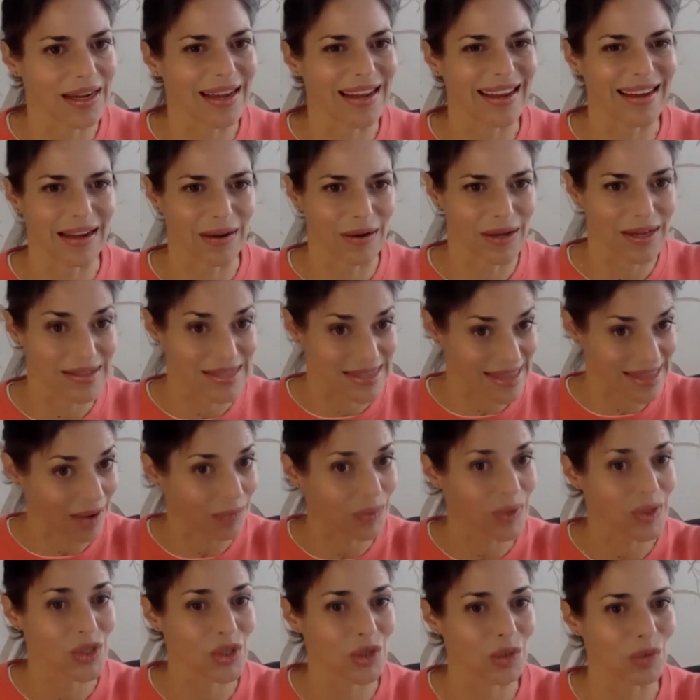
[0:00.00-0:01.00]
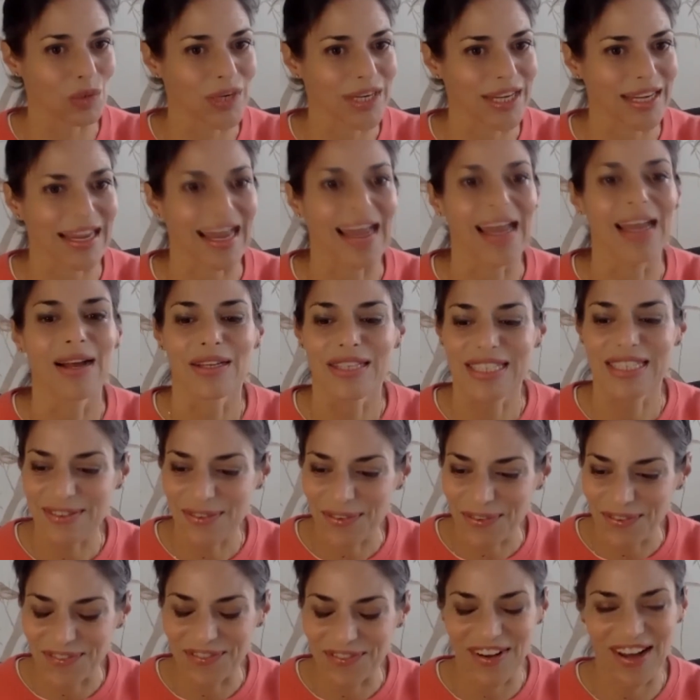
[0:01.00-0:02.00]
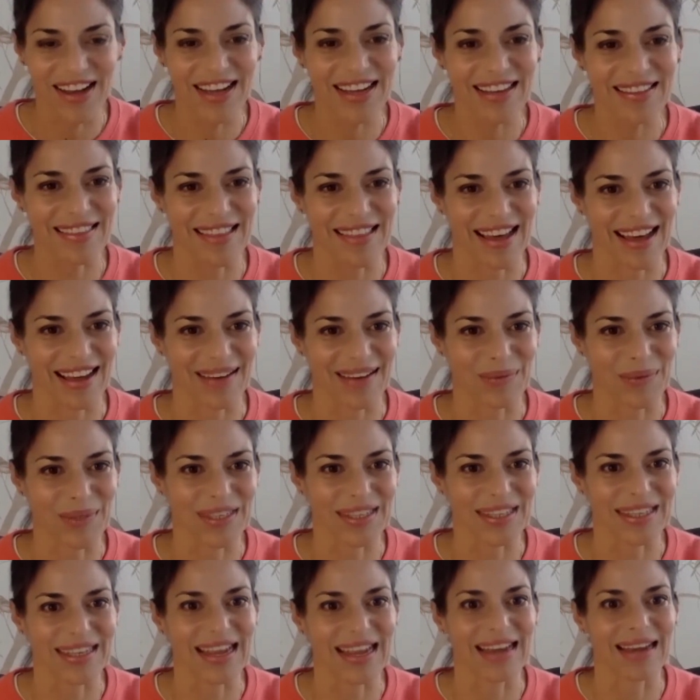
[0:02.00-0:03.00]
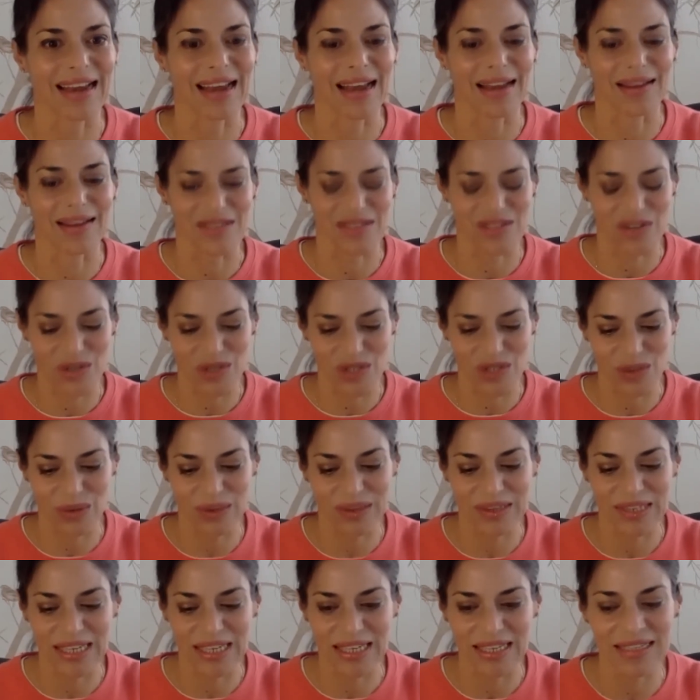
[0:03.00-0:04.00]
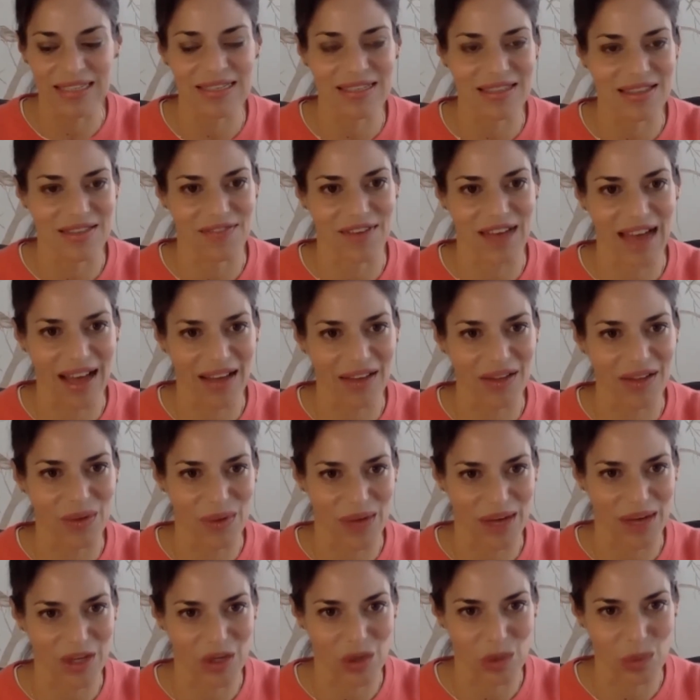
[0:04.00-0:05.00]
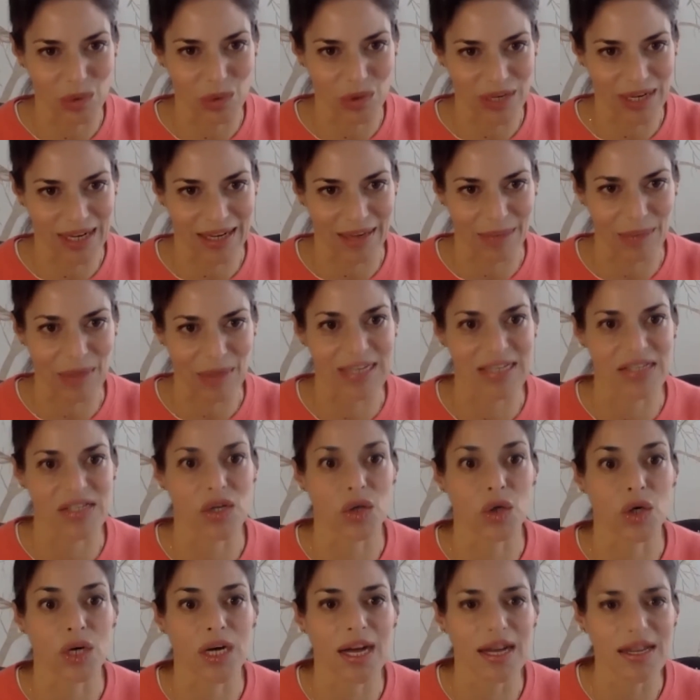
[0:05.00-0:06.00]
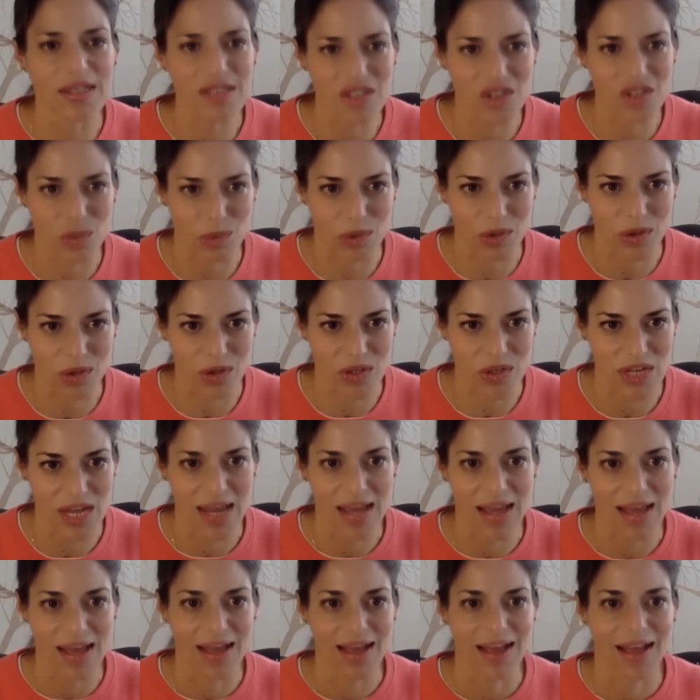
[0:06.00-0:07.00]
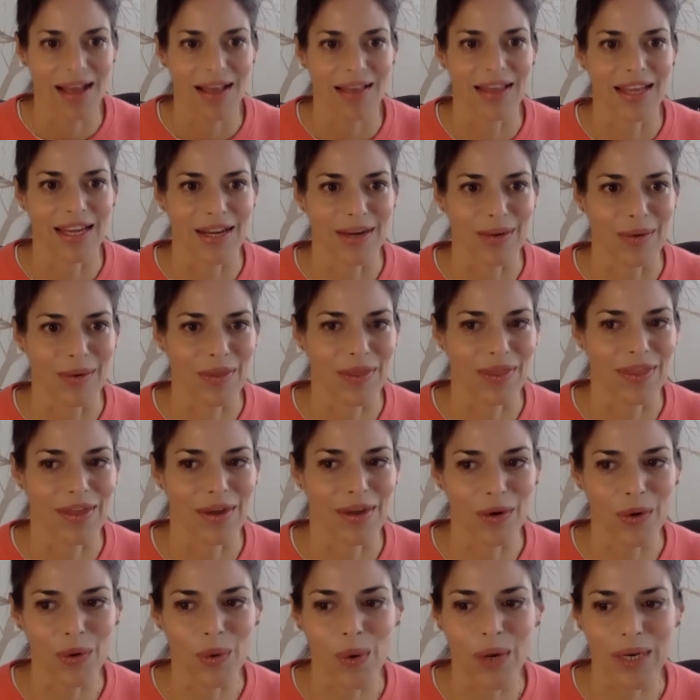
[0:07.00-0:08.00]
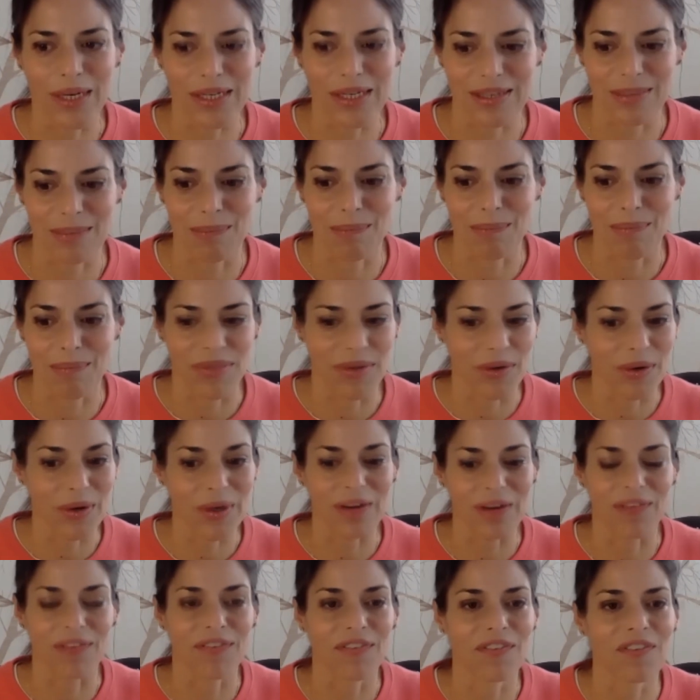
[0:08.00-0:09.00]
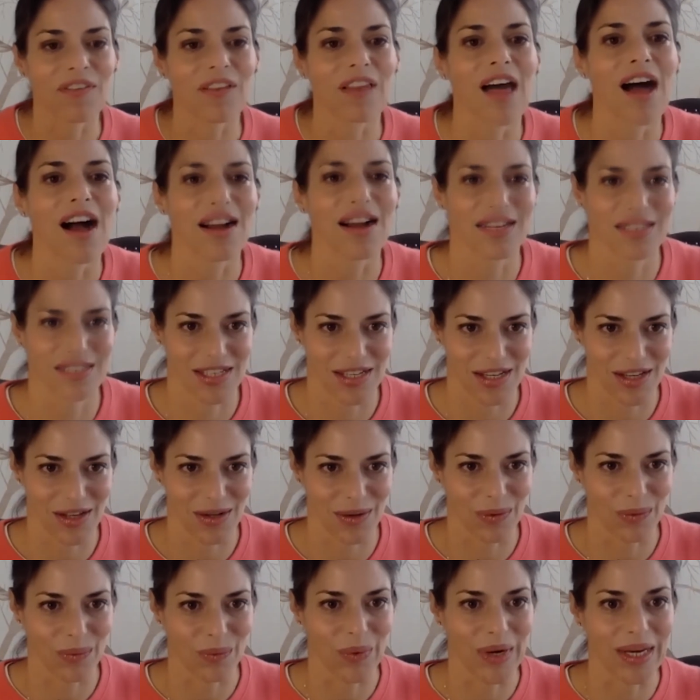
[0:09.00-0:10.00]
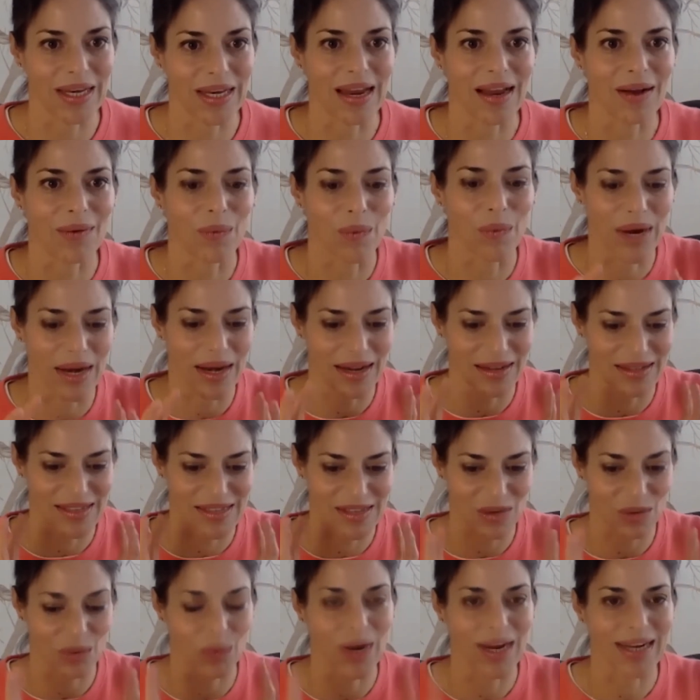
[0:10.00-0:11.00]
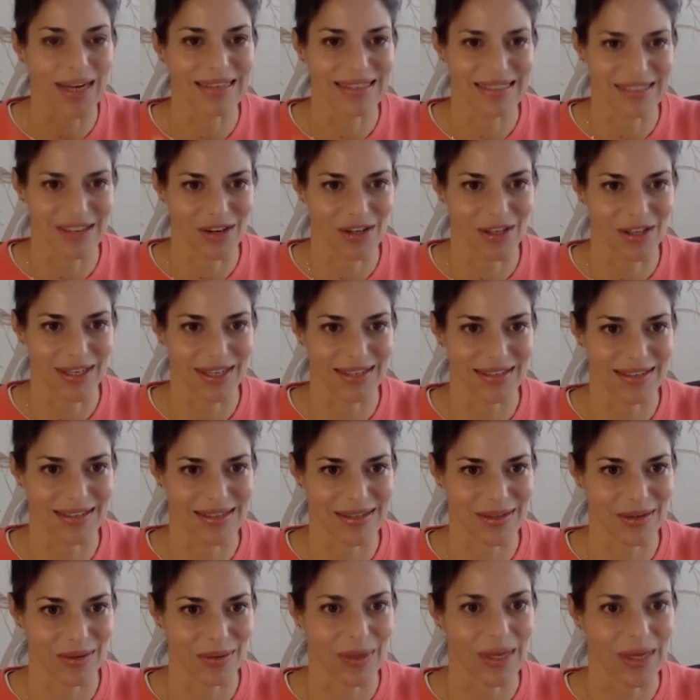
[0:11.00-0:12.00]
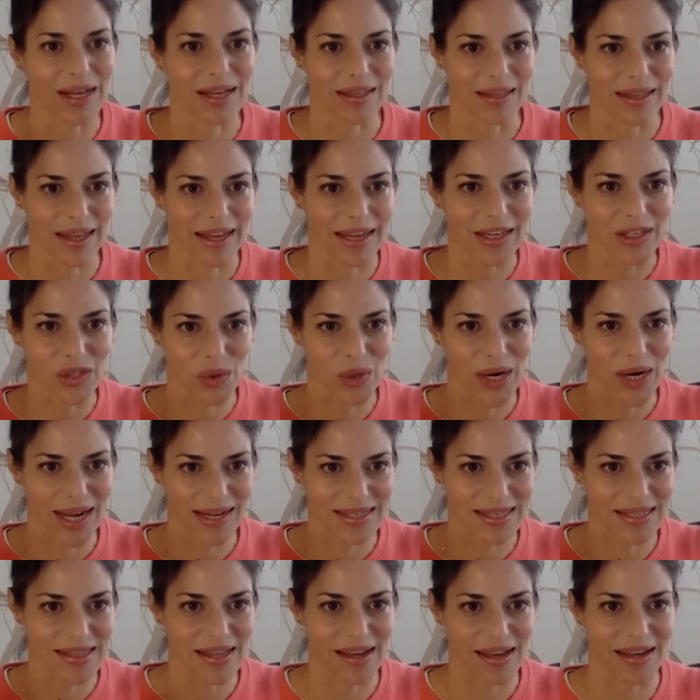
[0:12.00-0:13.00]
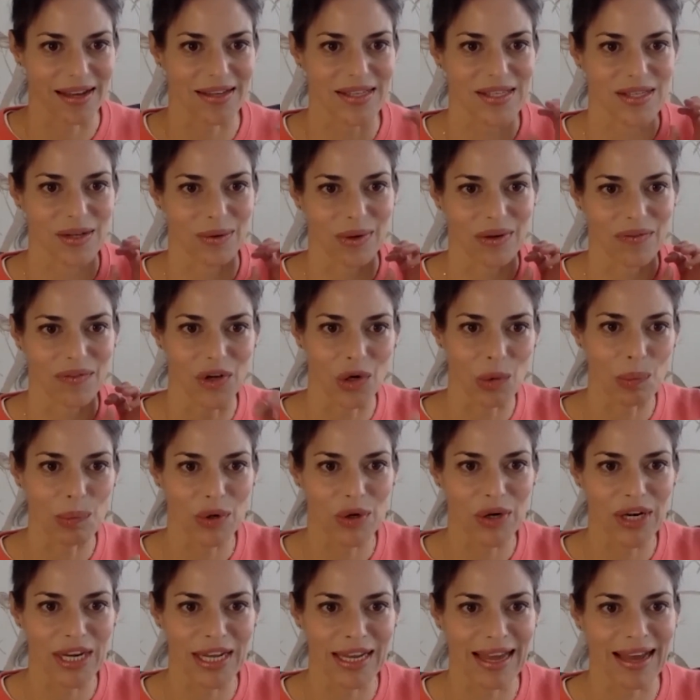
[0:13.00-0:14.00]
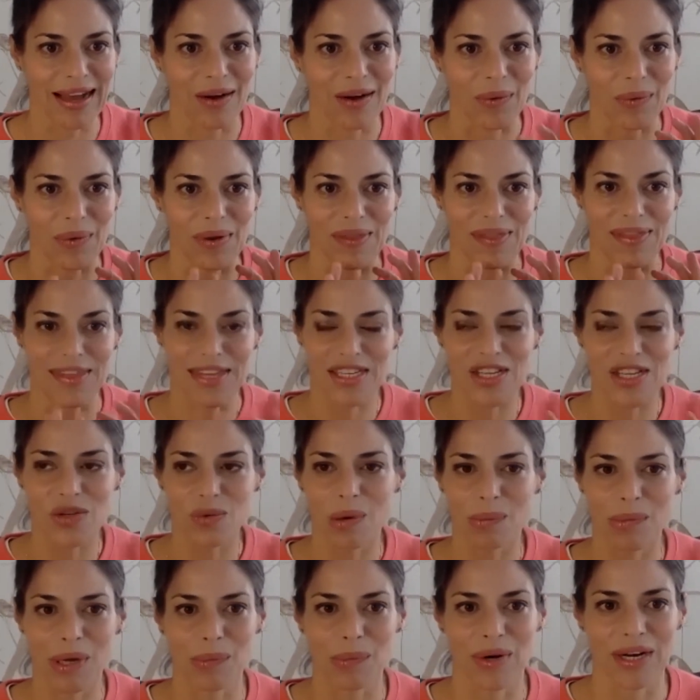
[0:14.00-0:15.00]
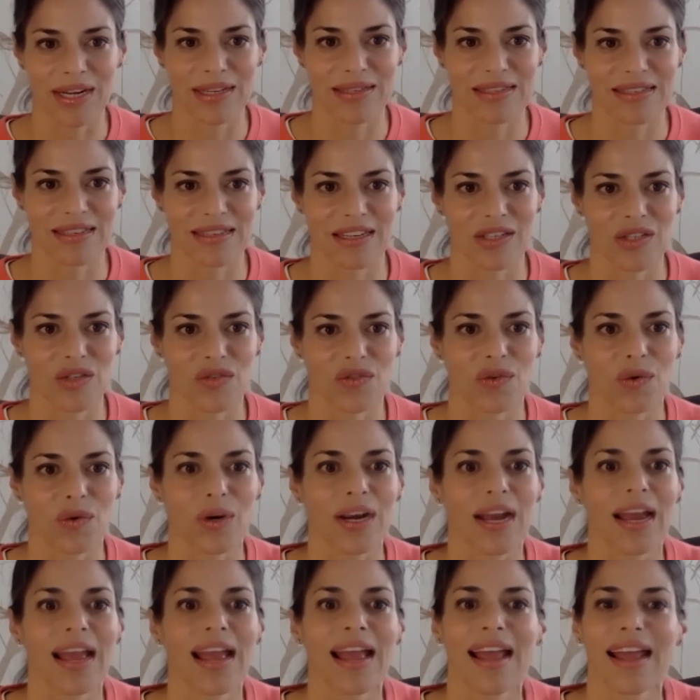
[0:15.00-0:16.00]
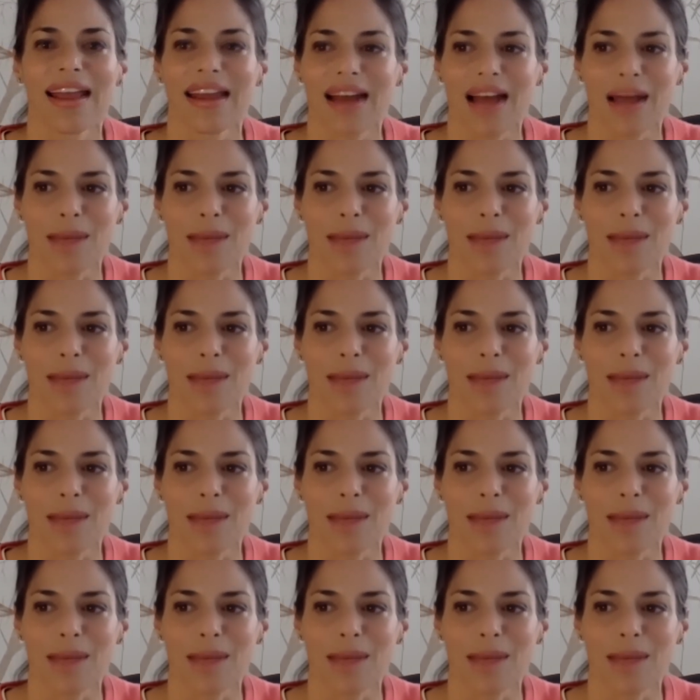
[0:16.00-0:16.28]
Is that what you're bringing? Define that really and start to lean into the value that you bring, because your customers, they're going to flock to you when it's the right target. So like attracts like. So if you're putting out, this is what my brand stands for, and I'm